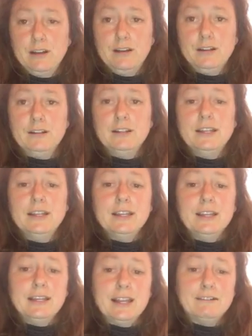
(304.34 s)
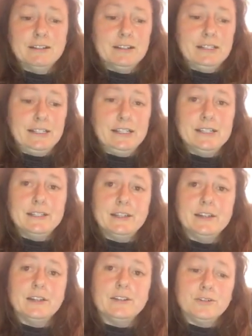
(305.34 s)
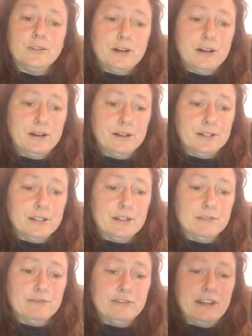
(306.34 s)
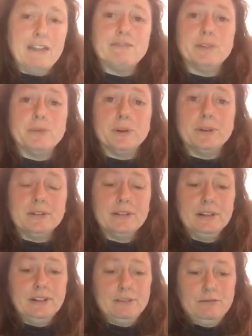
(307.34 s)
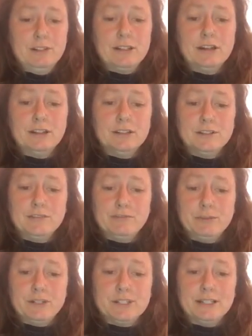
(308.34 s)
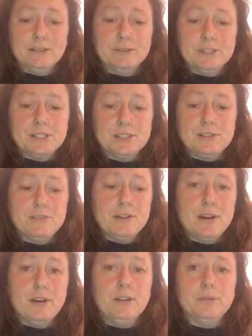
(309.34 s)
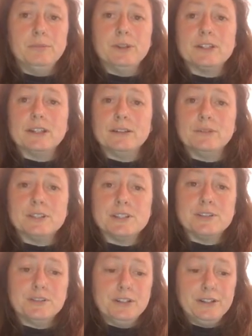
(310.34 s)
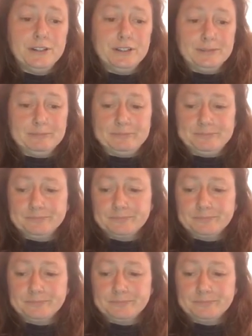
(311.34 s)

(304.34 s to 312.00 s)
are inherently easier or harder for everyone, regardless of which languages you know and which languages you're learning.